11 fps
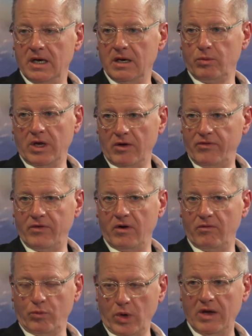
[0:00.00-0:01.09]
we
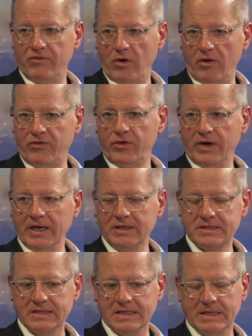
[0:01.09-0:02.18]
have
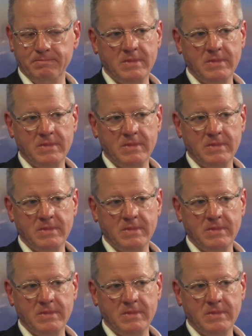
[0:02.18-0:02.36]
offerings.